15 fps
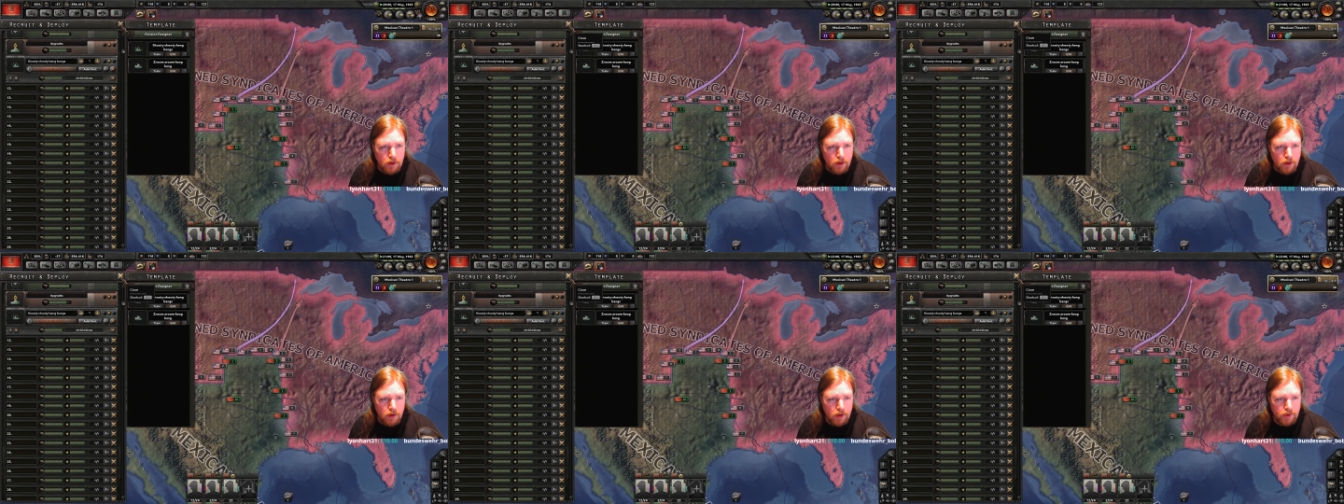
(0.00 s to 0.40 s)

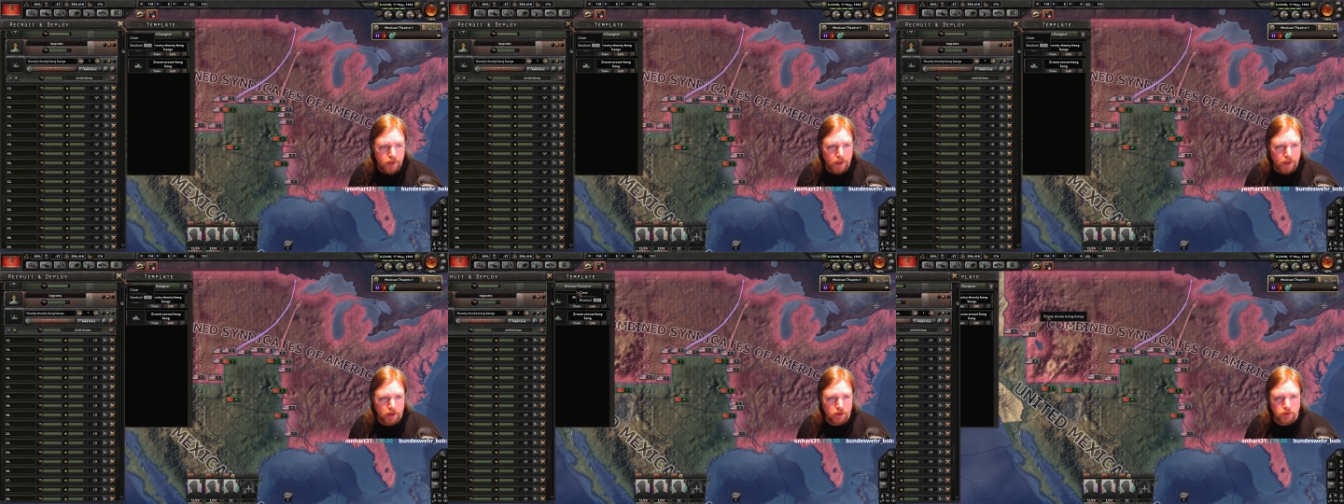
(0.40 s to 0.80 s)

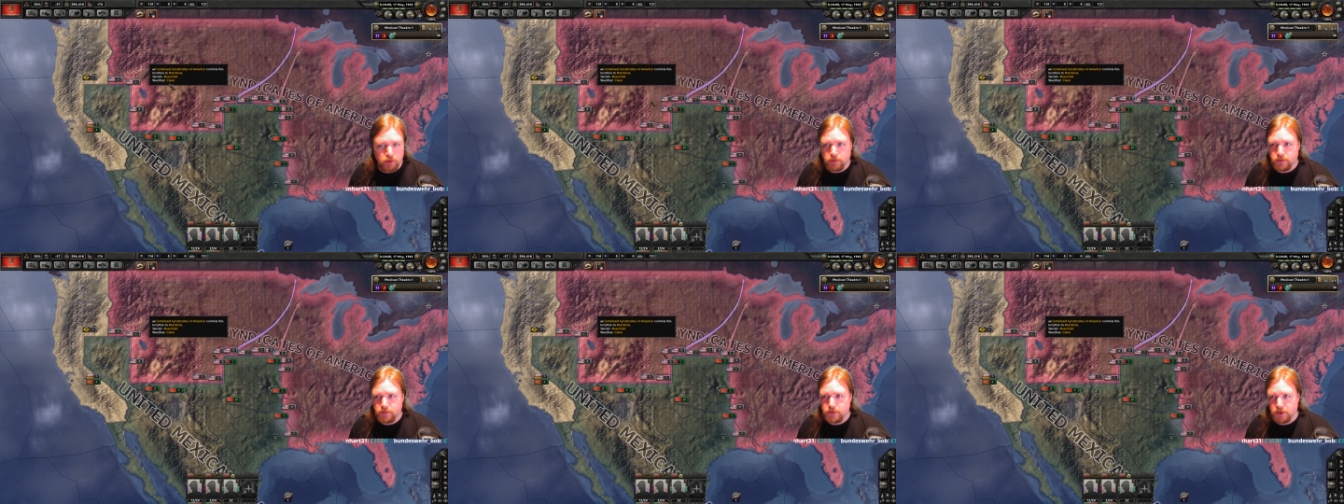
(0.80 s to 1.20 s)
Okay,
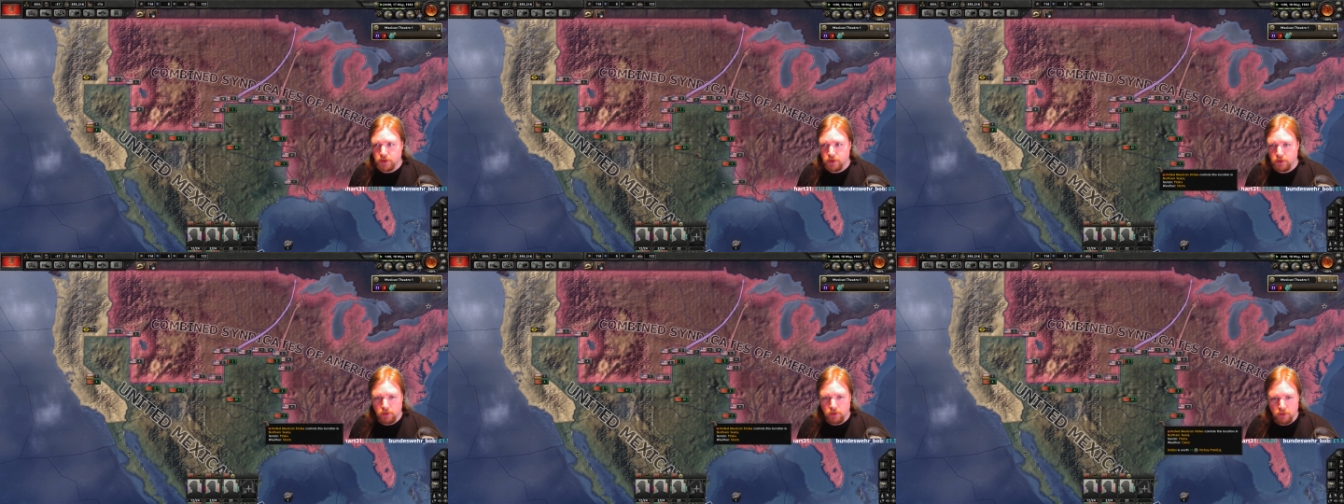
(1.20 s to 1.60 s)
cool.
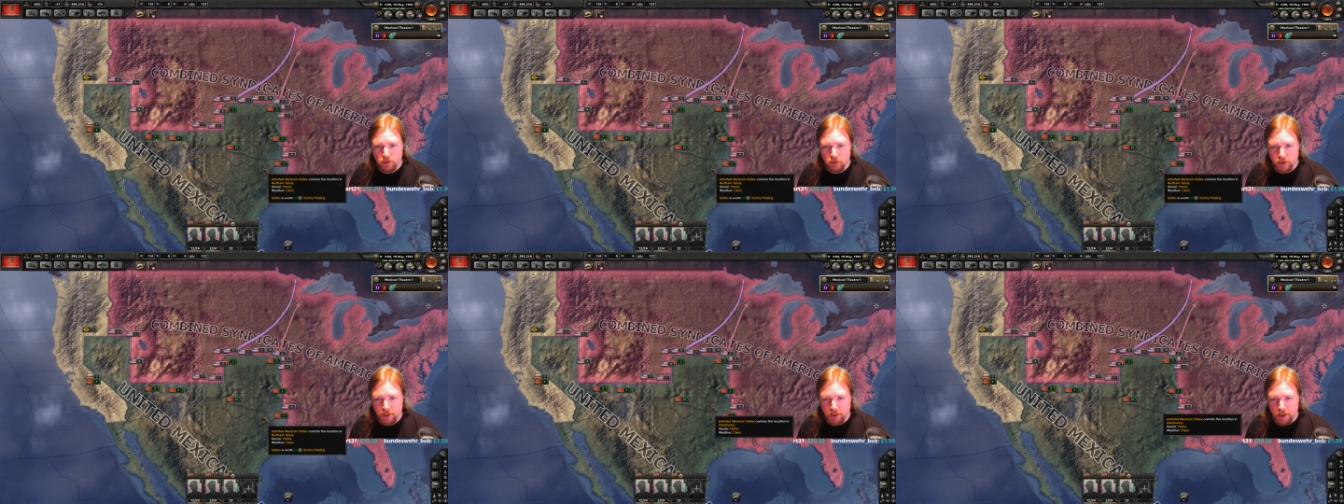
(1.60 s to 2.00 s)

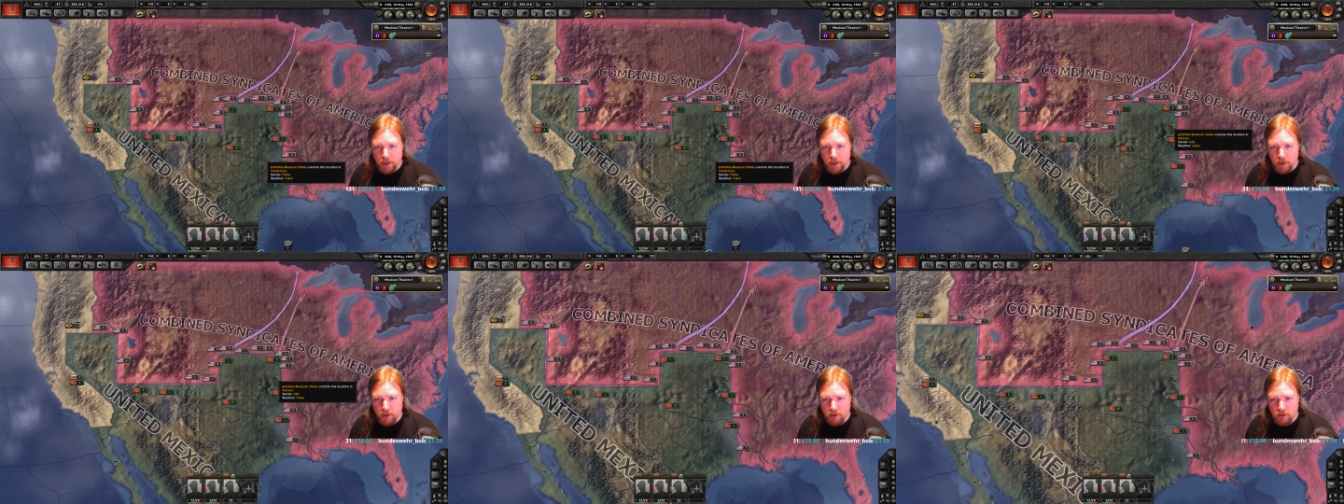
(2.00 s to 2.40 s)
So,
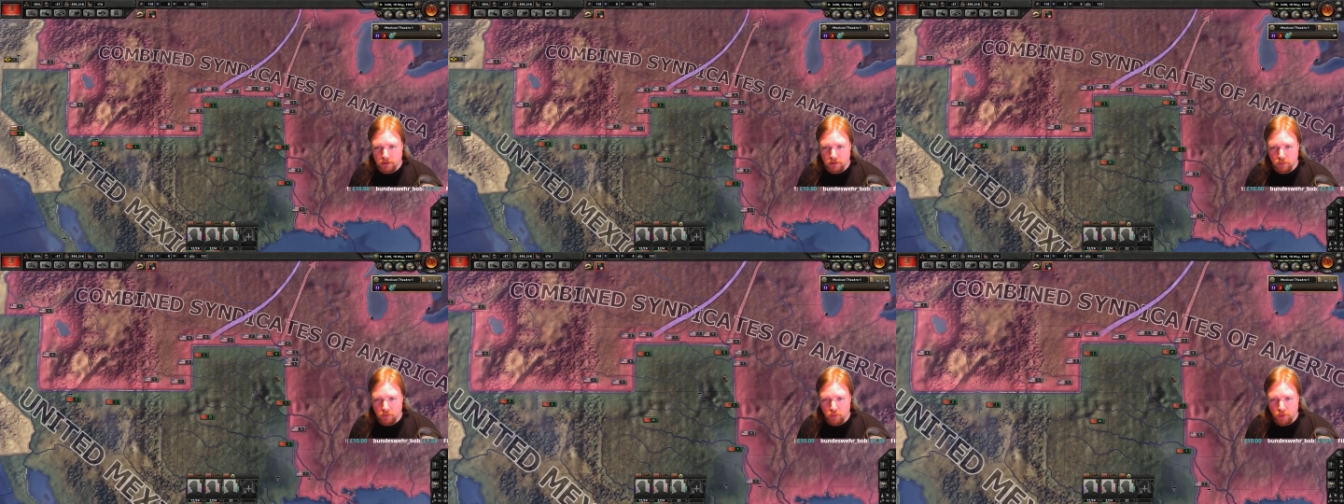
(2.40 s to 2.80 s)
yeah.
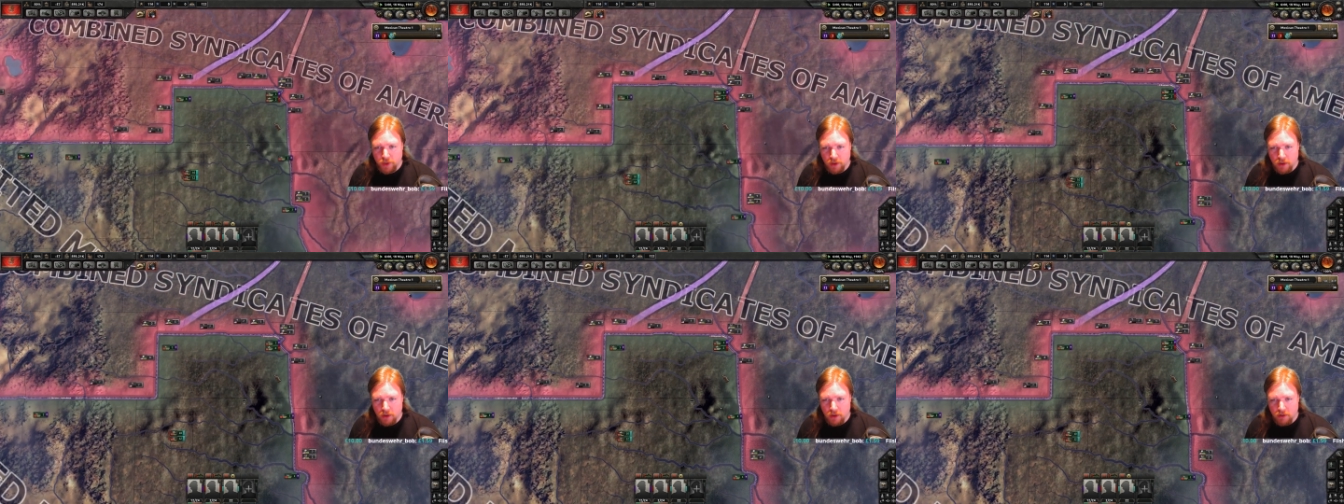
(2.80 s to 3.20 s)
We
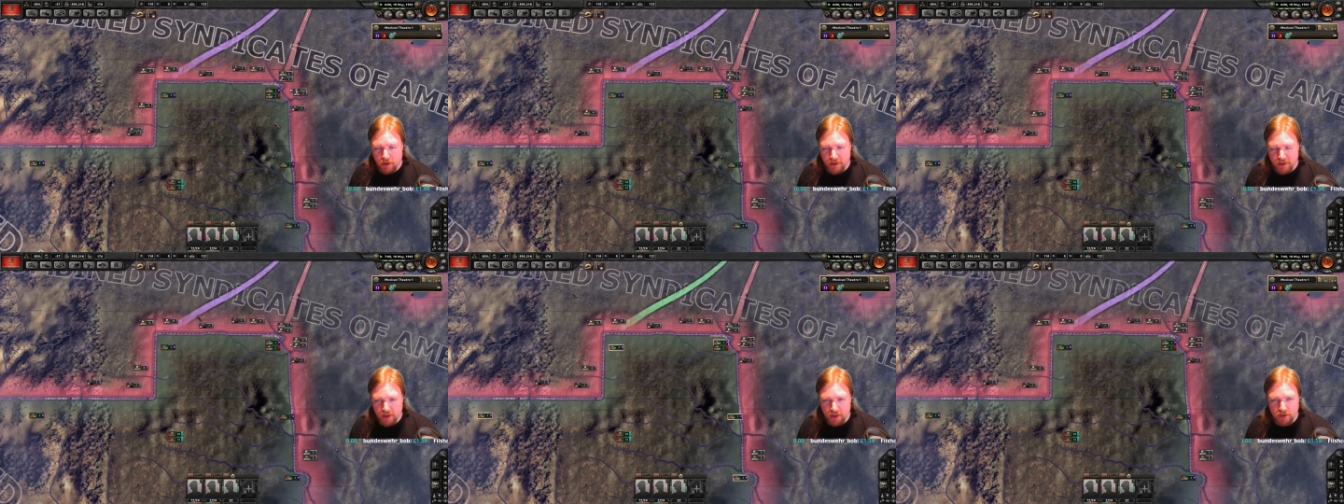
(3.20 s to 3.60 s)
are, I
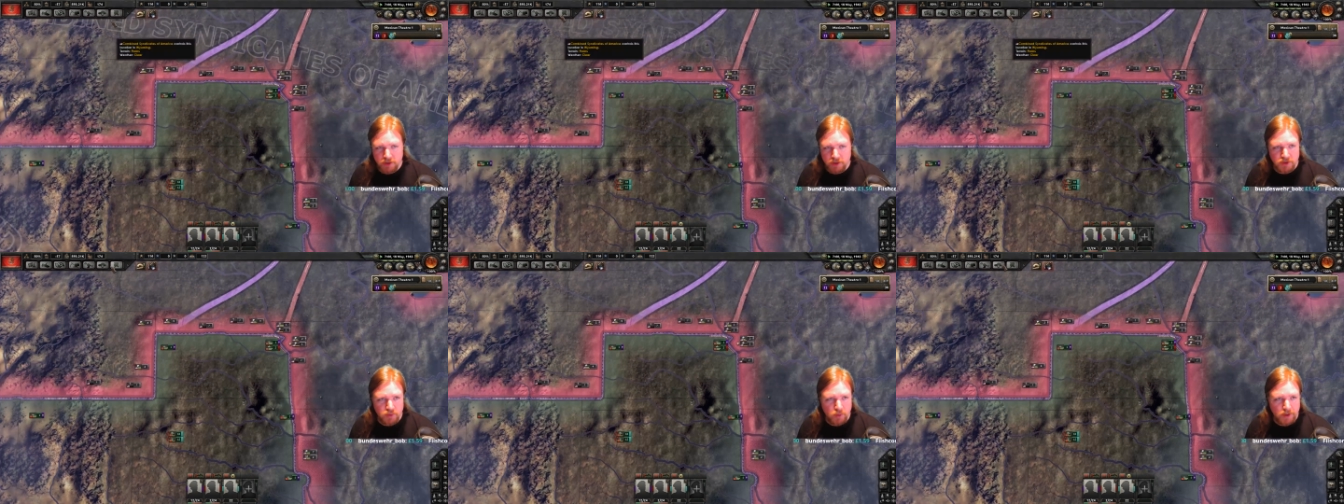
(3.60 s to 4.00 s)
think,
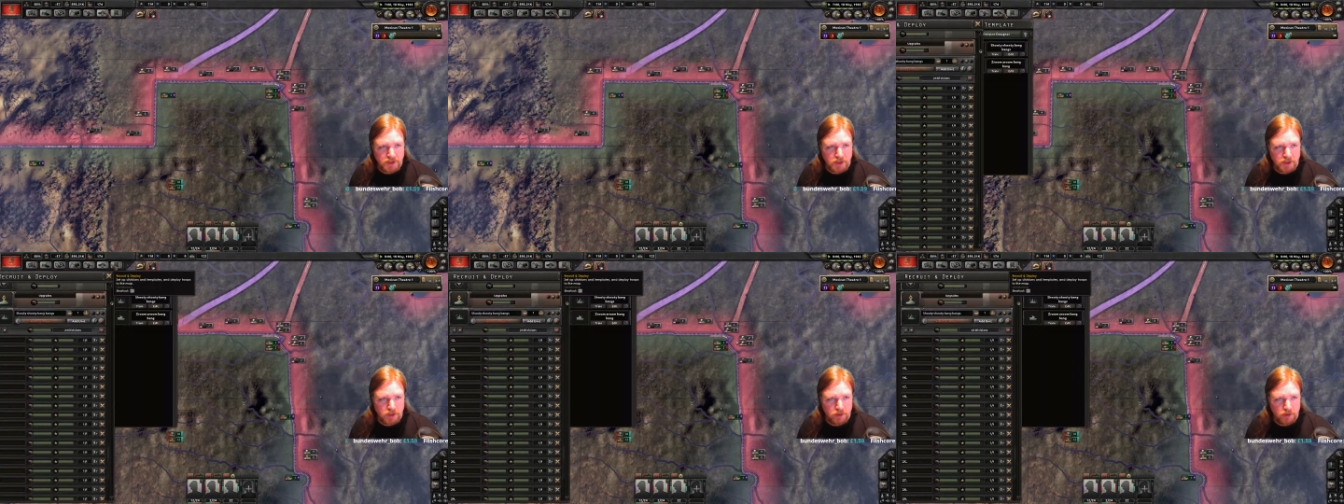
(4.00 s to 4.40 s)
just
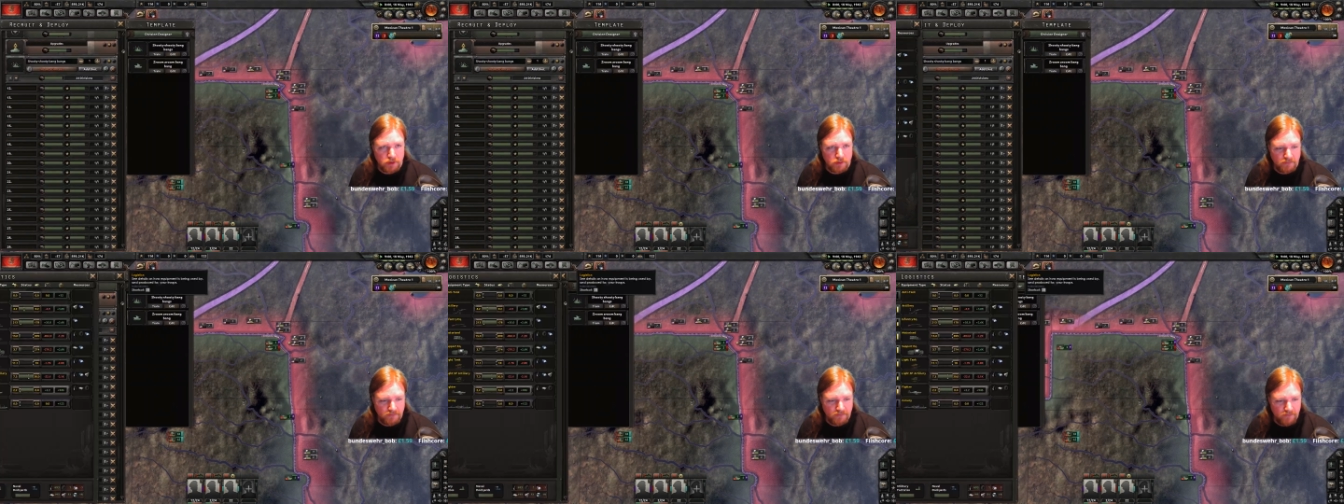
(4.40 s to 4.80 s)

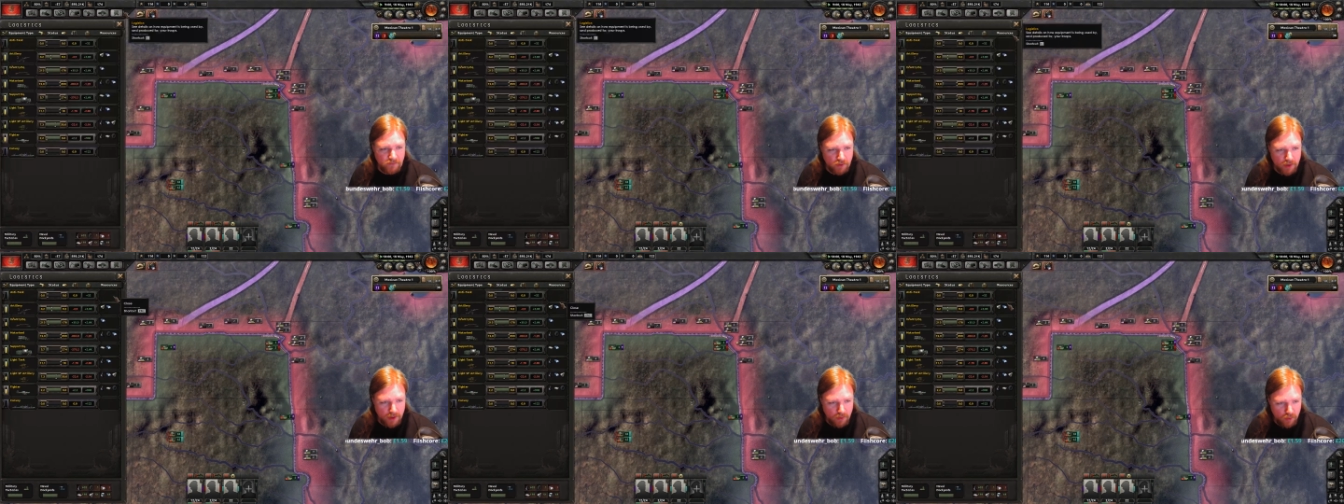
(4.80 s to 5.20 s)
waiting
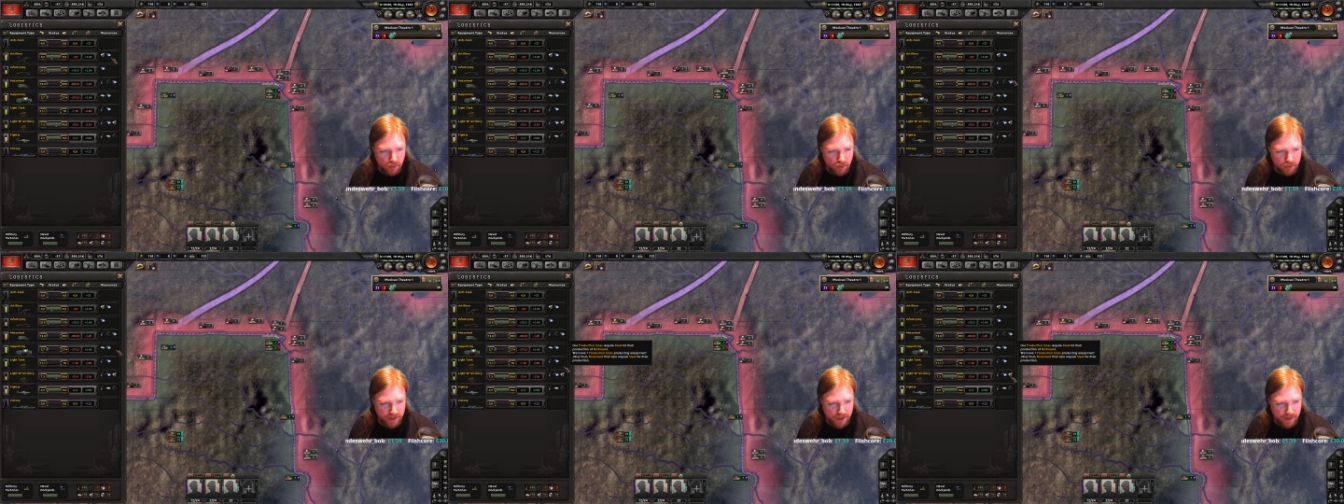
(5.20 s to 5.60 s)
for that
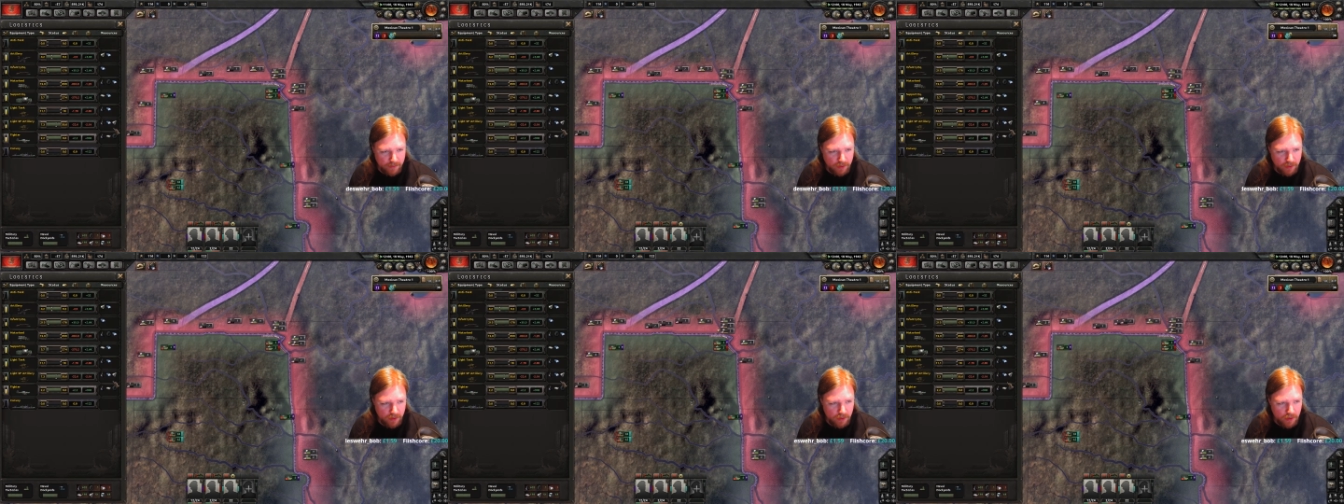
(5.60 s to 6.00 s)
war to
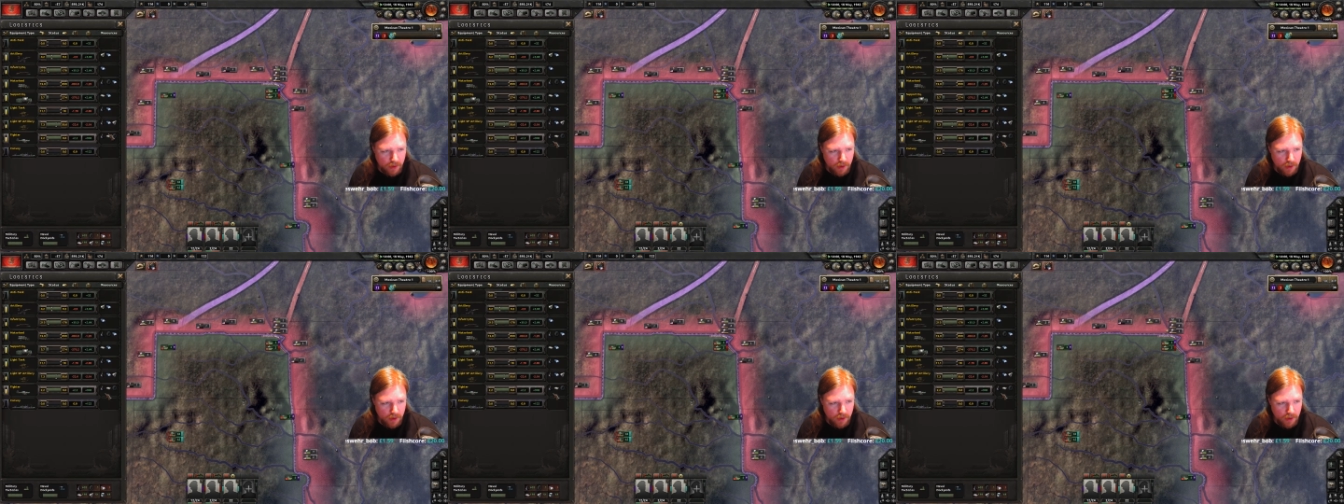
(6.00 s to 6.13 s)
happen.